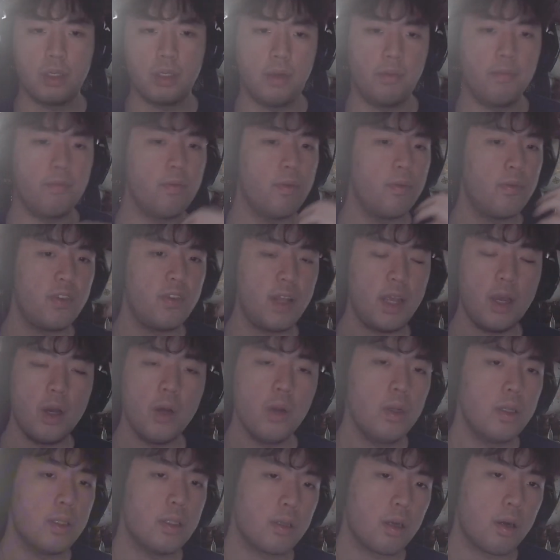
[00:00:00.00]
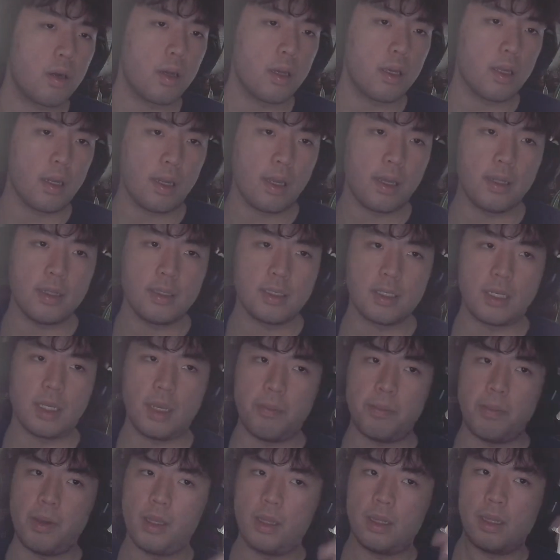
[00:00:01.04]
if they only target
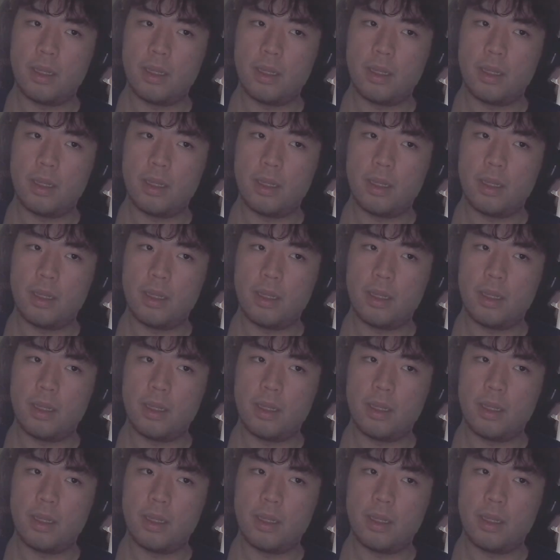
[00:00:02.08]
landscaping,